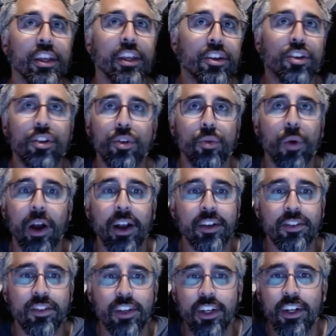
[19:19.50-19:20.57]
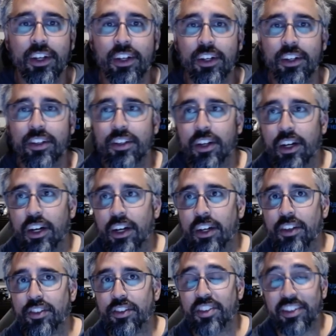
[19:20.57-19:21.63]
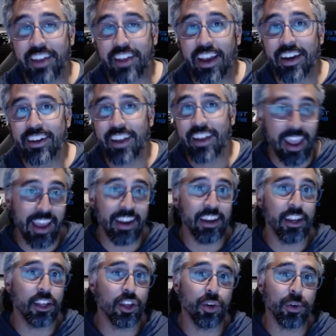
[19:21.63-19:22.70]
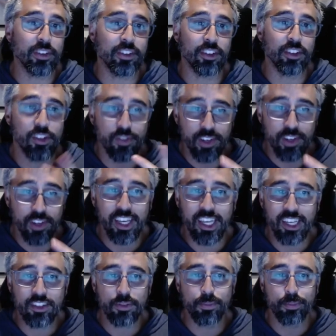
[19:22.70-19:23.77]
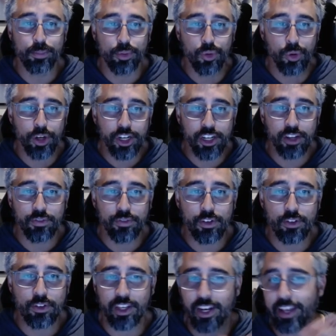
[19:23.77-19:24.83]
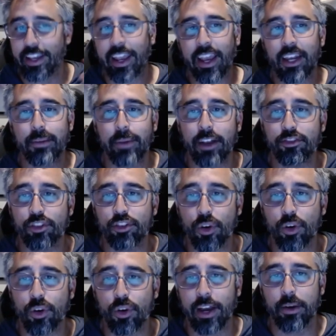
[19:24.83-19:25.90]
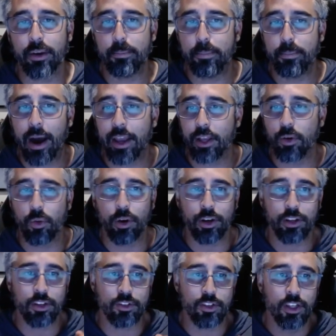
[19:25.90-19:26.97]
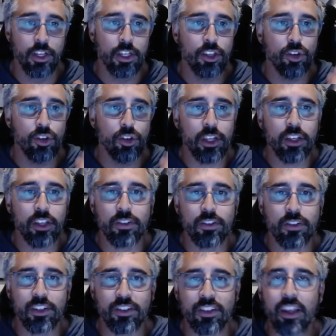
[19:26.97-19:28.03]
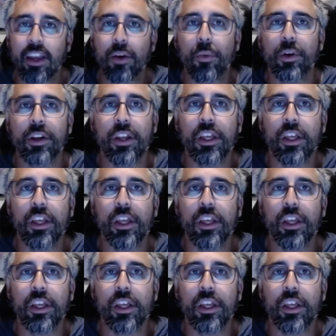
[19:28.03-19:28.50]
E Q S Uh, sedan and an E Q S S U V, it gets pretty confusing, and I can't imagine going out and buying one, because you could easily say I want an